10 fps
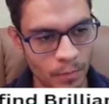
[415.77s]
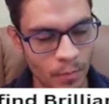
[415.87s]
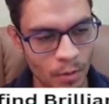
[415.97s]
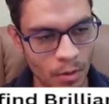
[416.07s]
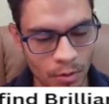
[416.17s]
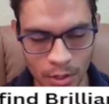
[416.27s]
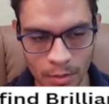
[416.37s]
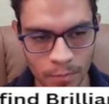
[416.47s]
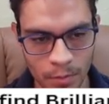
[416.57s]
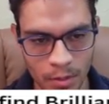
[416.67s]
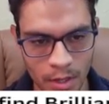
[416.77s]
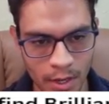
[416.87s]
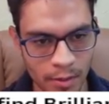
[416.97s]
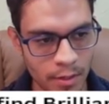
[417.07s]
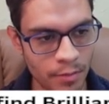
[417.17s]
Okay,
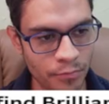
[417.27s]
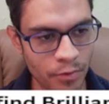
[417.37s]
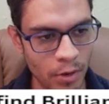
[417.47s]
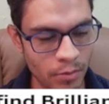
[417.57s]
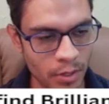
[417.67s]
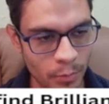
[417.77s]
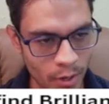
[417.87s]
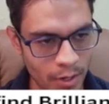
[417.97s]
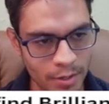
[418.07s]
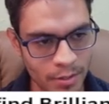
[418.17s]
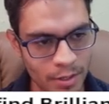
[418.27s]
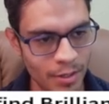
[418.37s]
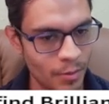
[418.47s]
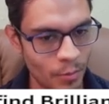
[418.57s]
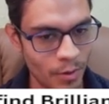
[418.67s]
and they found a brilliancy,
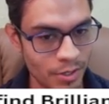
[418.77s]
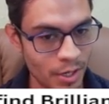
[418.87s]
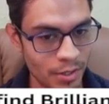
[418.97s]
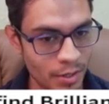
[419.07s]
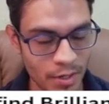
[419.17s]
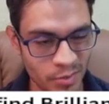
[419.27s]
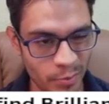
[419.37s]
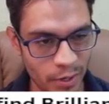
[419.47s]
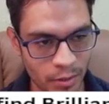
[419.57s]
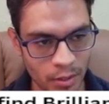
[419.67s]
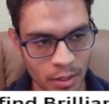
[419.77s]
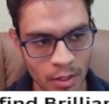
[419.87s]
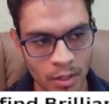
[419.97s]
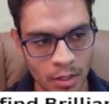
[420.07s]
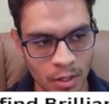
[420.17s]
which I didn't expect.
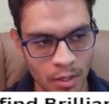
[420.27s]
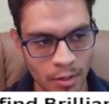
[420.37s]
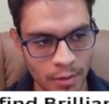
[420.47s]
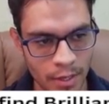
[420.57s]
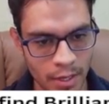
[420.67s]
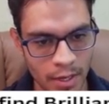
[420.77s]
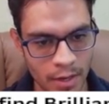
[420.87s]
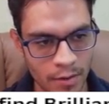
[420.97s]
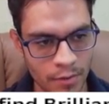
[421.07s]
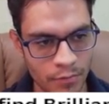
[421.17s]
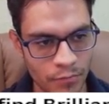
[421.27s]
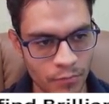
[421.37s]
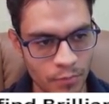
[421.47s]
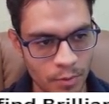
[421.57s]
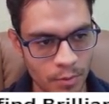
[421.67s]
They have
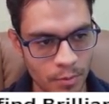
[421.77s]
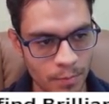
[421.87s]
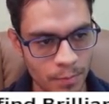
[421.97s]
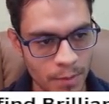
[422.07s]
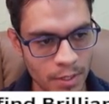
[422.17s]
this